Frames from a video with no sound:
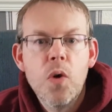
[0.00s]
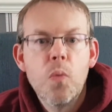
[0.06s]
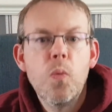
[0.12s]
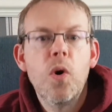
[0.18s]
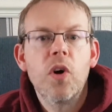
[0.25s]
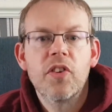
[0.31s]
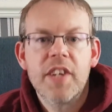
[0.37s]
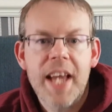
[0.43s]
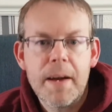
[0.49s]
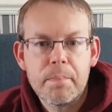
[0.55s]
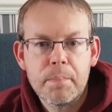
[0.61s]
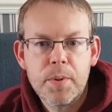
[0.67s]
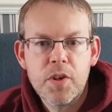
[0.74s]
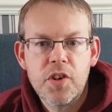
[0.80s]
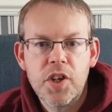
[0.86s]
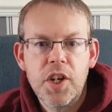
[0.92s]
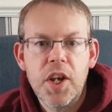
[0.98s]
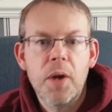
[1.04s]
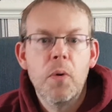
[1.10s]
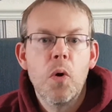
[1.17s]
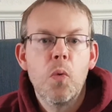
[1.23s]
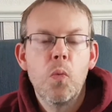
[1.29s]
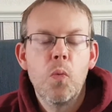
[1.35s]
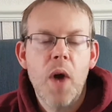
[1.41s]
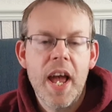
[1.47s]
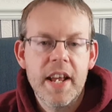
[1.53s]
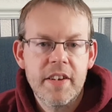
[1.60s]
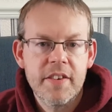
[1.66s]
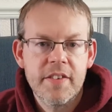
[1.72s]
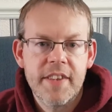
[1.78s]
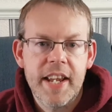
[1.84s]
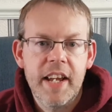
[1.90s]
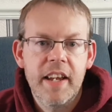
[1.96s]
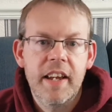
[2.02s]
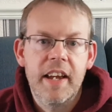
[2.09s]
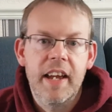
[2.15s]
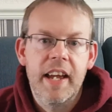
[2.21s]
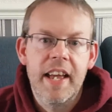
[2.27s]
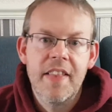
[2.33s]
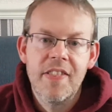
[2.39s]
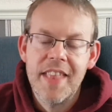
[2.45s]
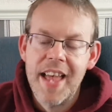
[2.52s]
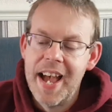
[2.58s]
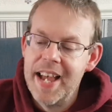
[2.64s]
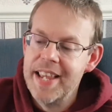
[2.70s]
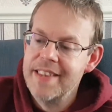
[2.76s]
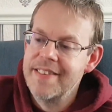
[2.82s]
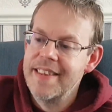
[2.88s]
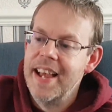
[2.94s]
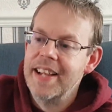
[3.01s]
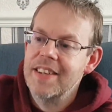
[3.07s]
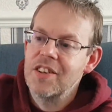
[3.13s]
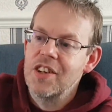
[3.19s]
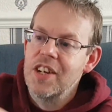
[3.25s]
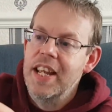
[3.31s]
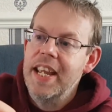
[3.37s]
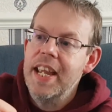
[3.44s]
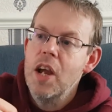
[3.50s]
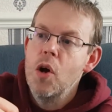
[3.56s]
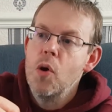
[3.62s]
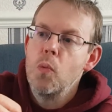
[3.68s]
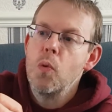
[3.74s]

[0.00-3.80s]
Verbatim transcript: what's happened to you where does it hurt and that is actually